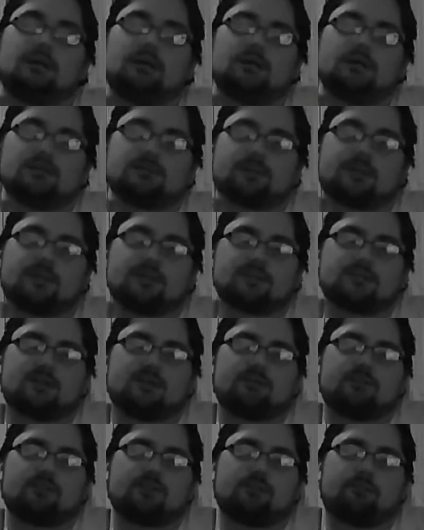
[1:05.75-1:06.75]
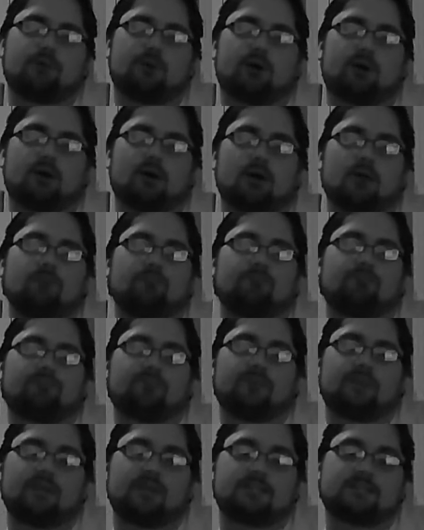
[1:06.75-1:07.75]
So he goes over to the bar,
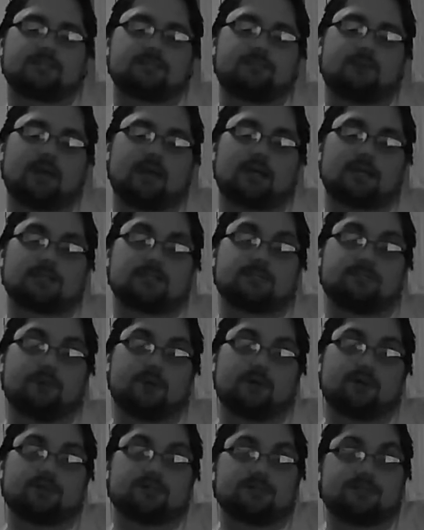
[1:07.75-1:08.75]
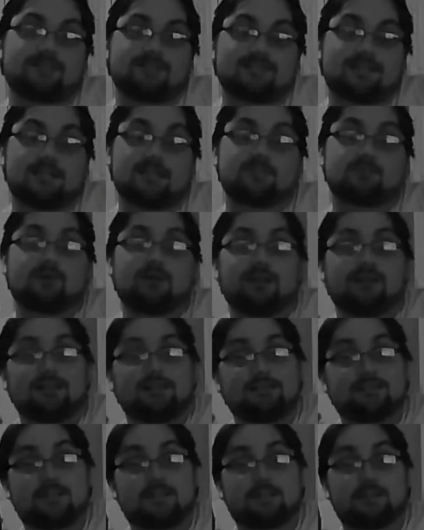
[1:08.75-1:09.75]
gets his pack of smokes, and decides, well,
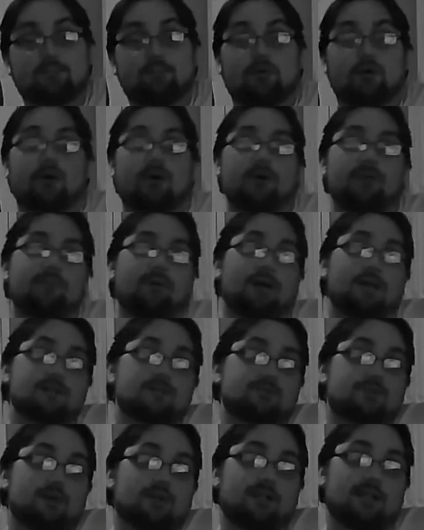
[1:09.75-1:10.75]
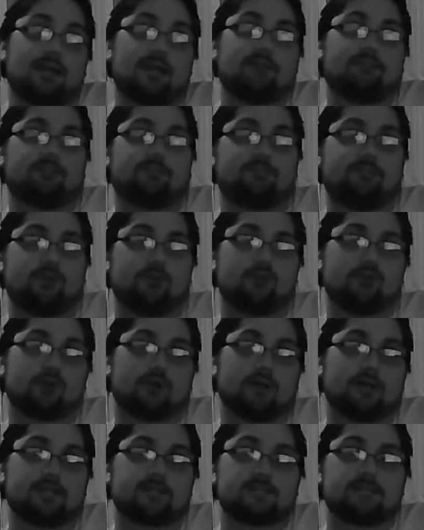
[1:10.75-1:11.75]
he's at the bar, he might as well have a few
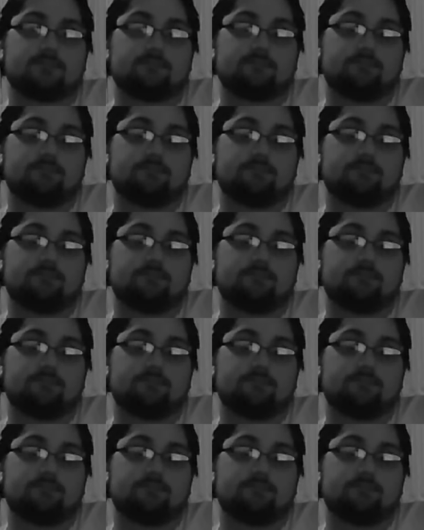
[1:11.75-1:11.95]
drinks.